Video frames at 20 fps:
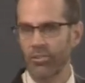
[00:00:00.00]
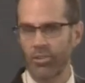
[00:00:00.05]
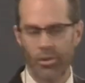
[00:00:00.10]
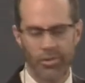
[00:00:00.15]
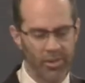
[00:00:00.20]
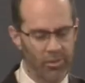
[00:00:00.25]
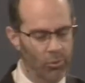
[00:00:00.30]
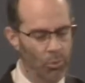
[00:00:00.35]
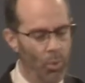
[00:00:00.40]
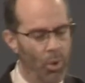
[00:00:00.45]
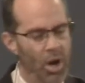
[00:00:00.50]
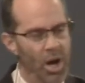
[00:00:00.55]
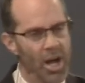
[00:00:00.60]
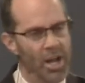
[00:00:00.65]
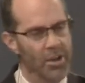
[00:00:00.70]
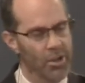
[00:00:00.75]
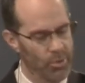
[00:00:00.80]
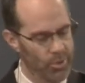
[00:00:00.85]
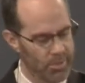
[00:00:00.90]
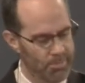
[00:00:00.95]
So this
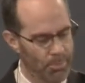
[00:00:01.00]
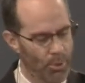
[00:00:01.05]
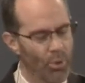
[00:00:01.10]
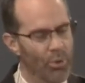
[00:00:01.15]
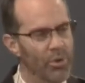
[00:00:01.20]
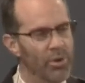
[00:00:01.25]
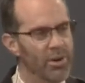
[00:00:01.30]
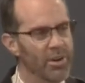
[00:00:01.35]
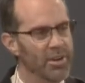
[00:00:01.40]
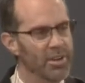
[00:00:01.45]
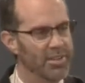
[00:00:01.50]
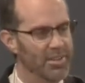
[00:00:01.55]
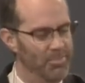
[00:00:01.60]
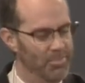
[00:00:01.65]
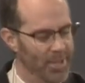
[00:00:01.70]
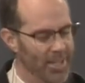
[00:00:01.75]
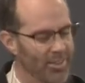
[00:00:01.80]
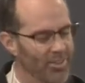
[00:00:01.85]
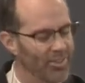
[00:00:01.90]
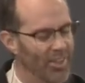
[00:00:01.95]
one who was born
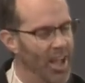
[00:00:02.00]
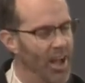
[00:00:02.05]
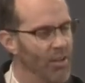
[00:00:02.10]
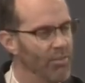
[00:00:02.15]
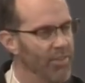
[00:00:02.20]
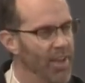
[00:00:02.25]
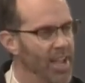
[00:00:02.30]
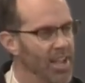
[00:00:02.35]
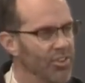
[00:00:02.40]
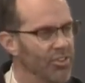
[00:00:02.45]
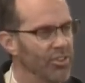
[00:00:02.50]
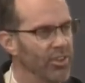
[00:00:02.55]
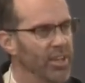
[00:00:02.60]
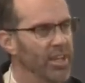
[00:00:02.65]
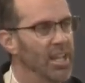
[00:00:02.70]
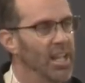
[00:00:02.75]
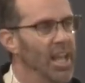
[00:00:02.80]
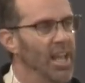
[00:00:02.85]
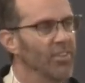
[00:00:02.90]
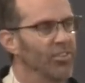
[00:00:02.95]
to be
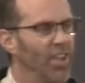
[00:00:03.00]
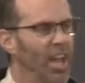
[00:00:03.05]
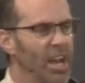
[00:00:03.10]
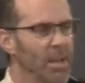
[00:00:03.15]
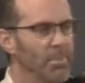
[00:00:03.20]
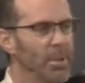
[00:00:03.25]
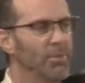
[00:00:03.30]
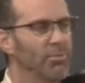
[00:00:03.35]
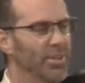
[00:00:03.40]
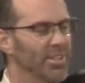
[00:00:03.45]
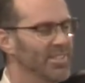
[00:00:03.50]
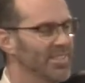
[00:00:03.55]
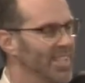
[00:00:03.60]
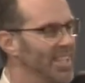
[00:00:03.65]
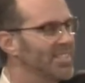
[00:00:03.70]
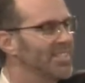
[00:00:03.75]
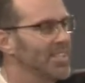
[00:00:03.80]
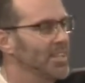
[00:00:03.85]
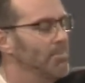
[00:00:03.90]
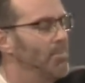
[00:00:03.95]
salvation is going to be
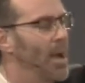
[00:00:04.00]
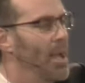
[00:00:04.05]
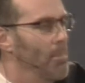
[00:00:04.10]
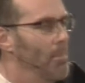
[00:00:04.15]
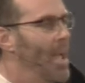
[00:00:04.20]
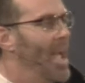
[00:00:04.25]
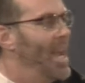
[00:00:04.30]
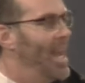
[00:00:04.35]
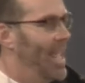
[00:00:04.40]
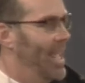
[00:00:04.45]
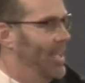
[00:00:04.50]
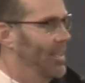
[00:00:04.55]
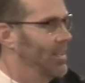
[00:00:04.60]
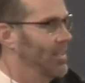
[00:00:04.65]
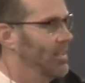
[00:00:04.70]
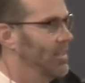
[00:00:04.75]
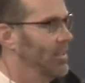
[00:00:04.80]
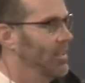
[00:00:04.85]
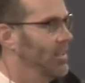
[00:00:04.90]
resisted by many.